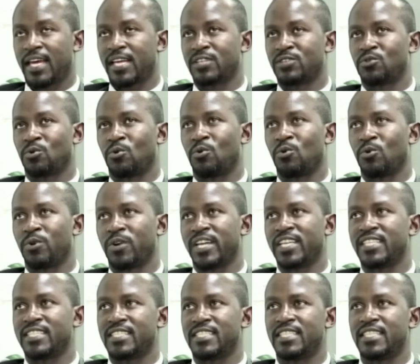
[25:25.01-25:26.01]
So
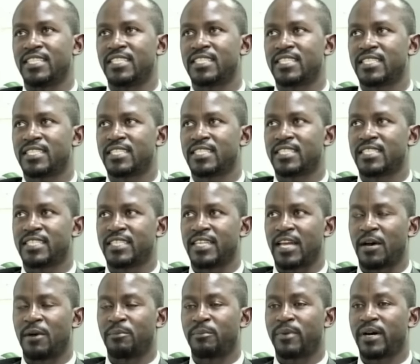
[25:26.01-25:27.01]
is this
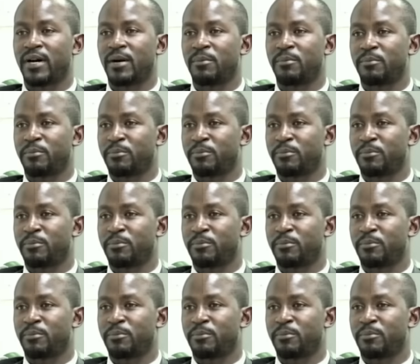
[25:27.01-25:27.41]
number